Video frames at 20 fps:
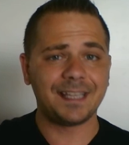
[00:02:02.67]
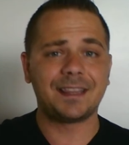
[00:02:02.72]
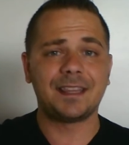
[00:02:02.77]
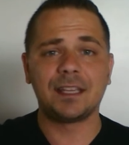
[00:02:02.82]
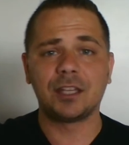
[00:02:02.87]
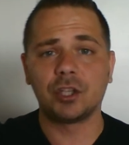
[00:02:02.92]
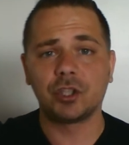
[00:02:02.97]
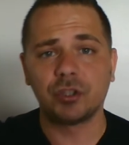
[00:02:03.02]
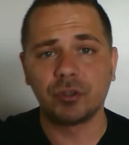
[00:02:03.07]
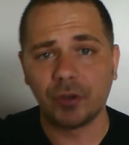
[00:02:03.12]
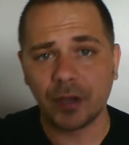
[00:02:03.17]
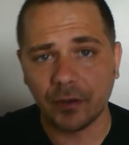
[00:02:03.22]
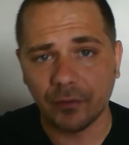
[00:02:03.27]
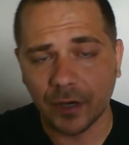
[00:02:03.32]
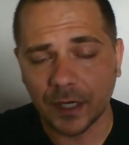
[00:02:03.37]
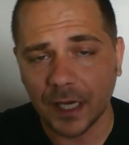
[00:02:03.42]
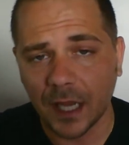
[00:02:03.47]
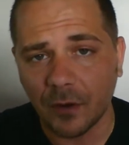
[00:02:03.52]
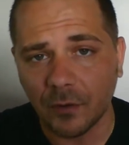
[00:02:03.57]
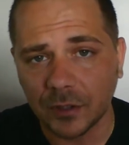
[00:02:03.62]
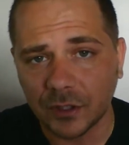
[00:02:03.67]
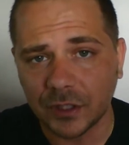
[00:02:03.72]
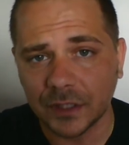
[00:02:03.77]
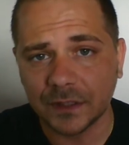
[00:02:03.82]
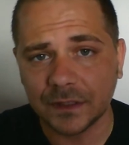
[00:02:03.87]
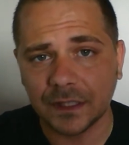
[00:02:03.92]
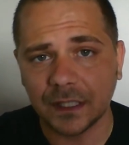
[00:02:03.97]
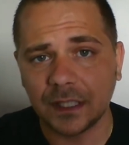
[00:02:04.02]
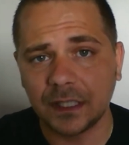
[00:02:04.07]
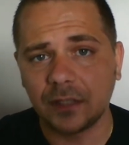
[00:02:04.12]
thing you're doing right now, which
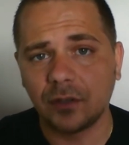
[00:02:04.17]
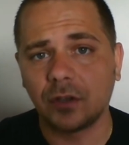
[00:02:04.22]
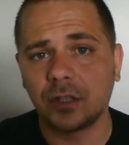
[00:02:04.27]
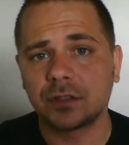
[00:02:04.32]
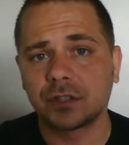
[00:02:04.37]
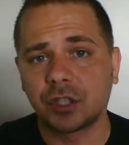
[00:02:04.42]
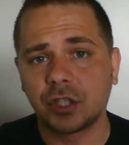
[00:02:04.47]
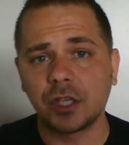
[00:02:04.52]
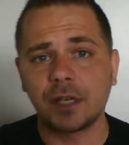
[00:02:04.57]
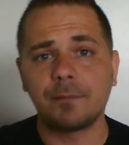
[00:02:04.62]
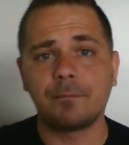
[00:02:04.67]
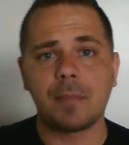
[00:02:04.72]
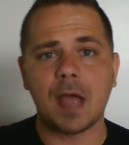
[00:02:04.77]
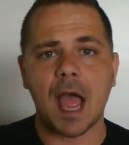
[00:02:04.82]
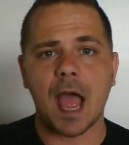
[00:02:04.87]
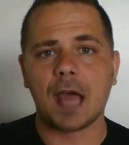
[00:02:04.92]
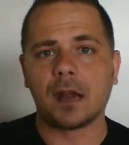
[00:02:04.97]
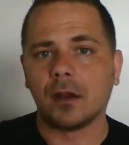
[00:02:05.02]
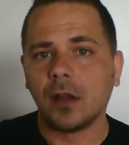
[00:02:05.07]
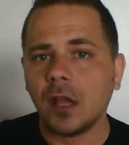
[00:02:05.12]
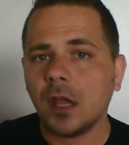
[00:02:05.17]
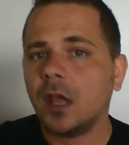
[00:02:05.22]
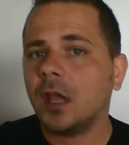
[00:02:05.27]
is you know it's good and bad.